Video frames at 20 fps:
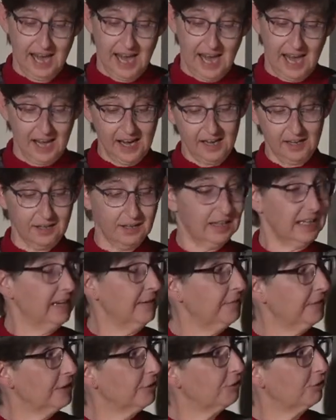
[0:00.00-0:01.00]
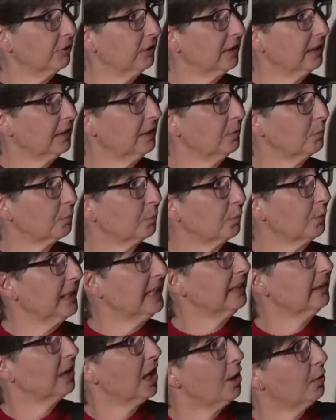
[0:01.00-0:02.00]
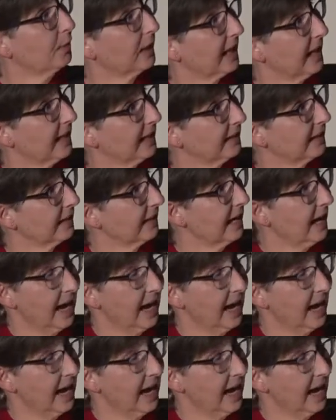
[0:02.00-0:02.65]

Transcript: and eventually relocate.